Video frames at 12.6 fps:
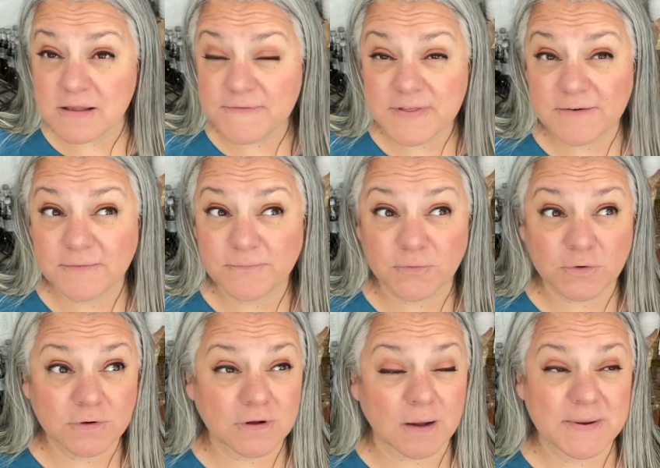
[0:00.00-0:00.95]
of the
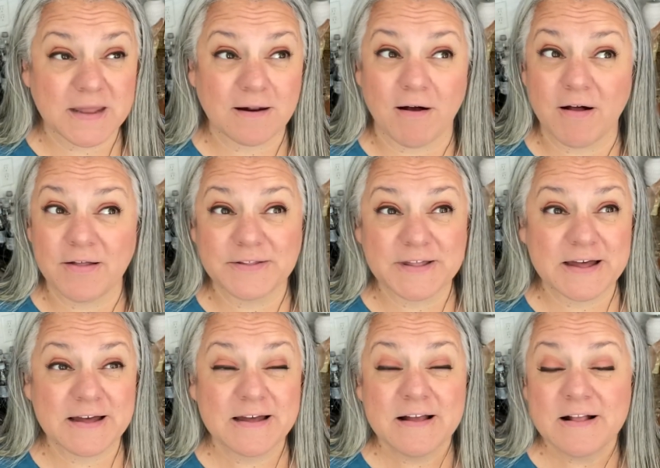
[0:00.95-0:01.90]
fruit, I mean, all
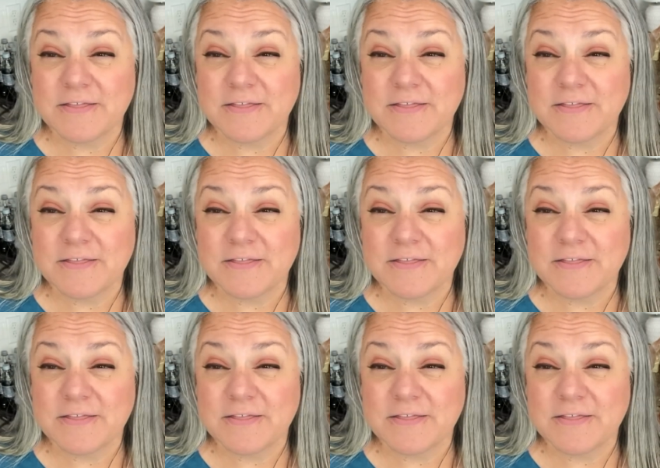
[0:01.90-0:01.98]
the,